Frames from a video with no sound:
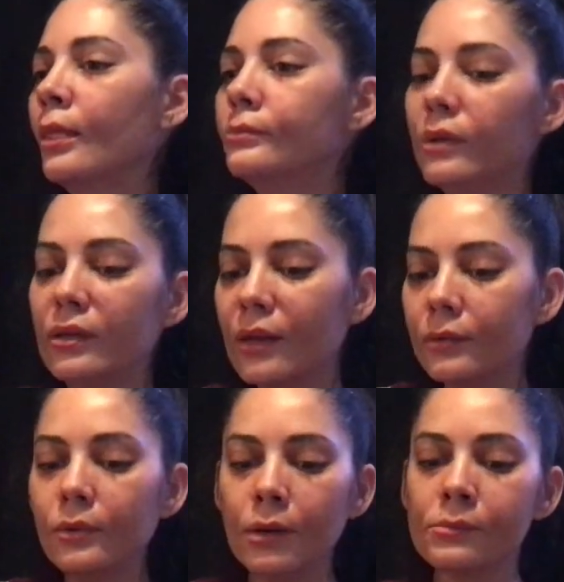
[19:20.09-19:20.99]
but
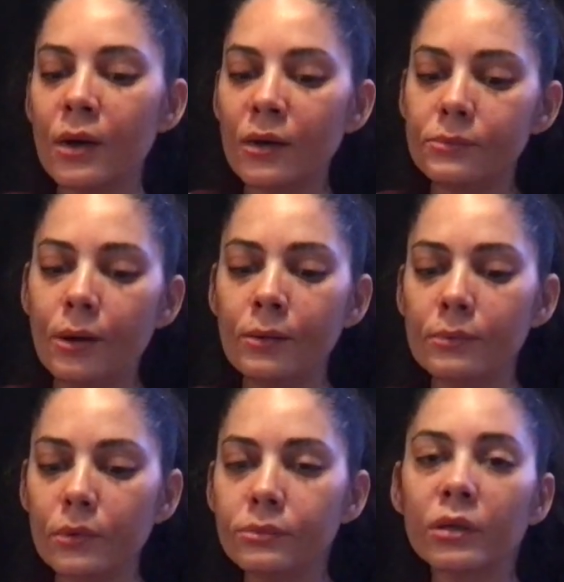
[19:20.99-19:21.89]
that will come on
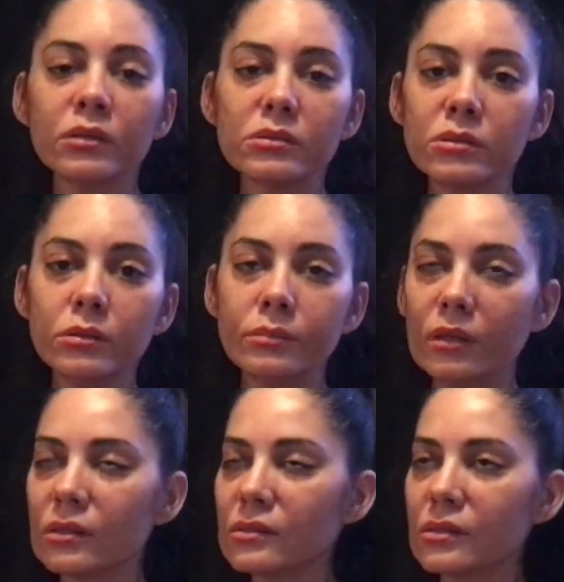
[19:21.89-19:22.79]
probably part 2
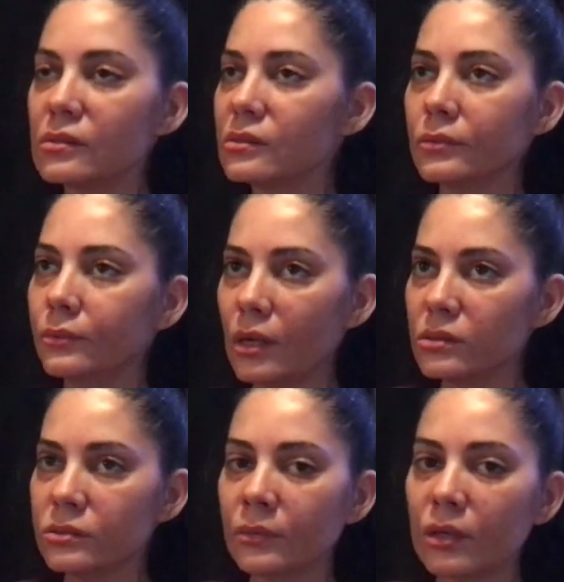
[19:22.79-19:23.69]
because that's way
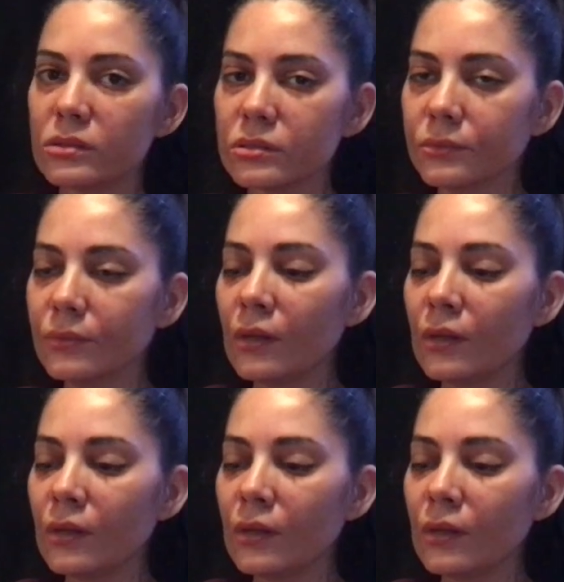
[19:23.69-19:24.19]
too much.